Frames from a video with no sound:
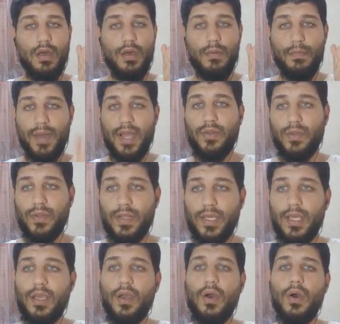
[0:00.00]

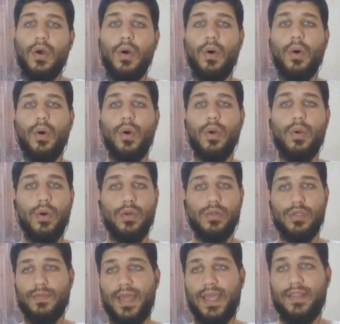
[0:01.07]
manually or
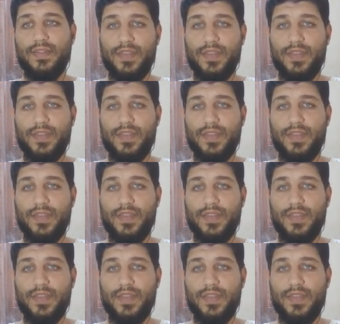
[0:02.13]
automate